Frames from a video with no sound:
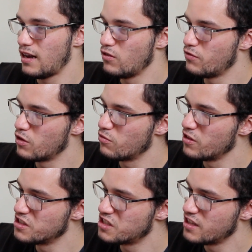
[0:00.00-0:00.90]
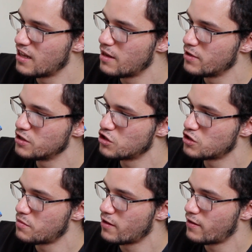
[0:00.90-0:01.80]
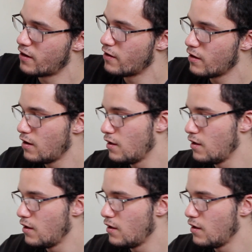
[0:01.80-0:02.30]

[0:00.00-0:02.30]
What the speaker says: I don't know if you can really see that, but it's just about there.